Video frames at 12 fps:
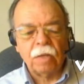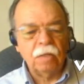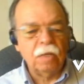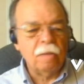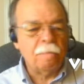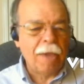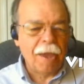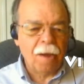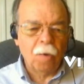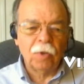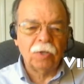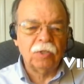
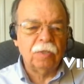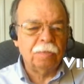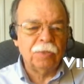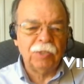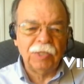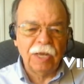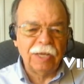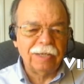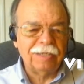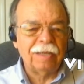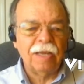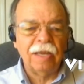empowered to
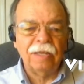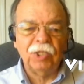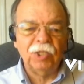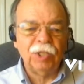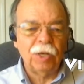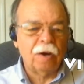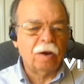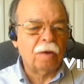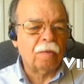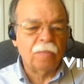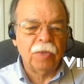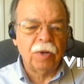present and share
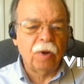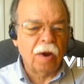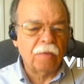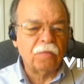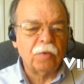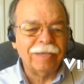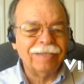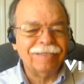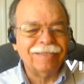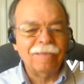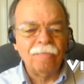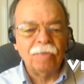their offerings
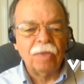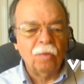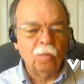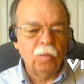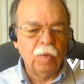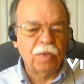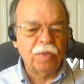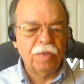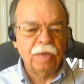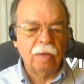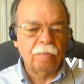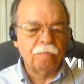with
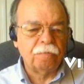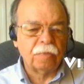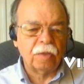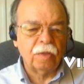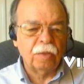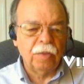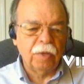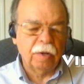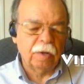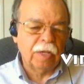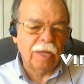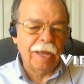um, their
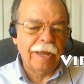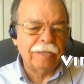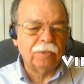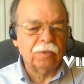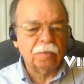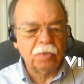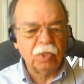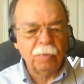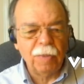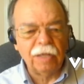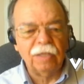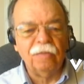clients or
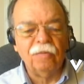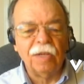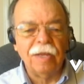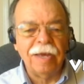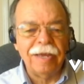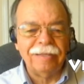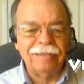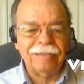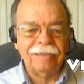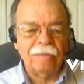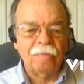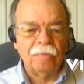prospective clients.
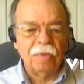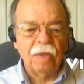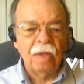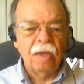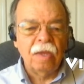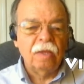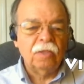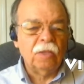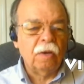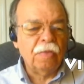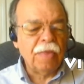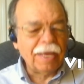
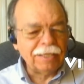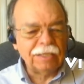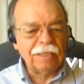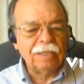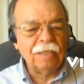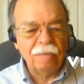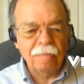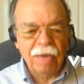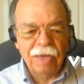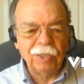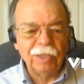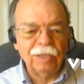So that's just an
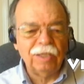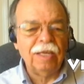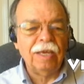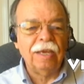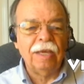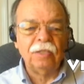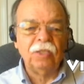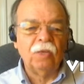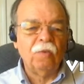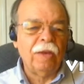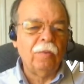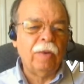amazing thing, and it's a
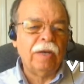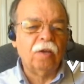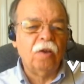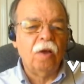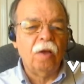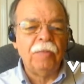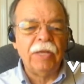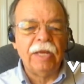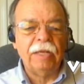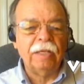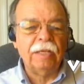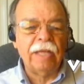great way to culminate
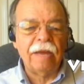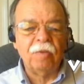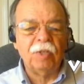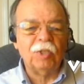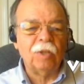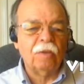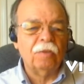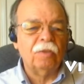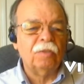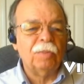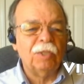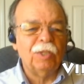and leverage all those
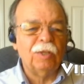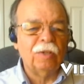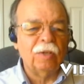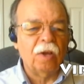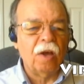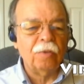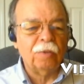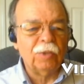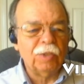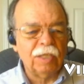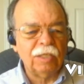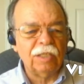material, all those
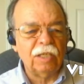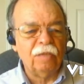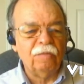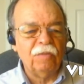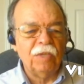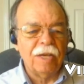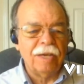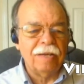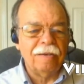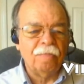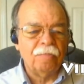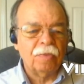things that you've
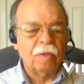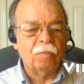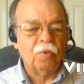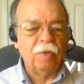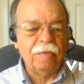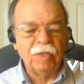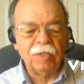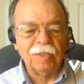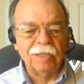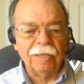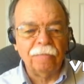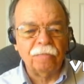done
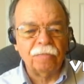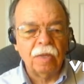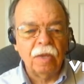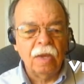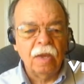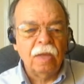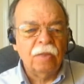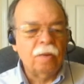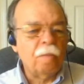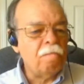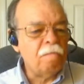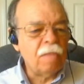previously. There are
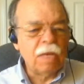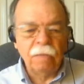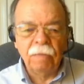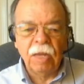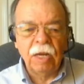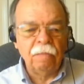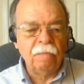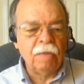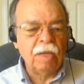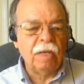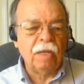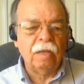many, many,
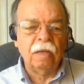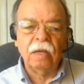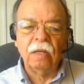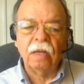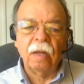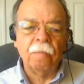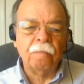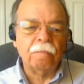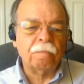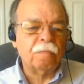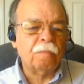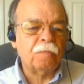many
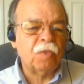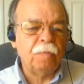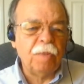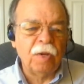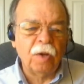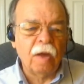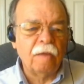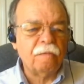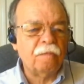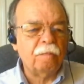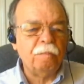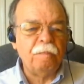um,
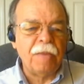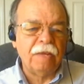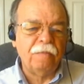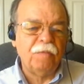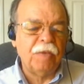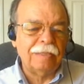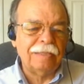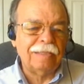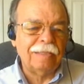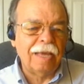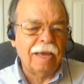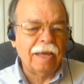spin-off benefits
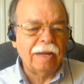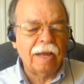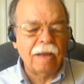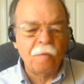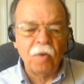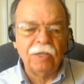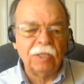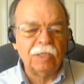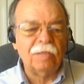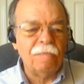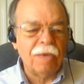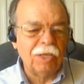that I want to
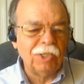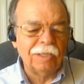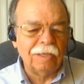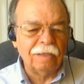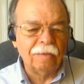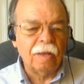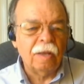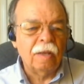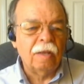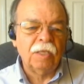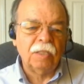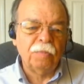just mention
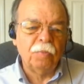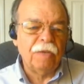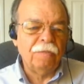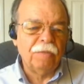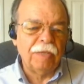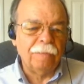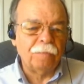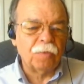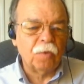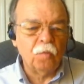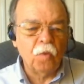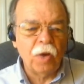just briefly.
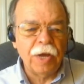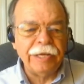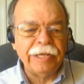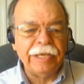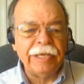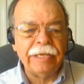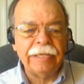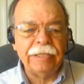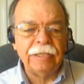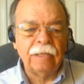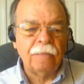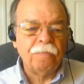One is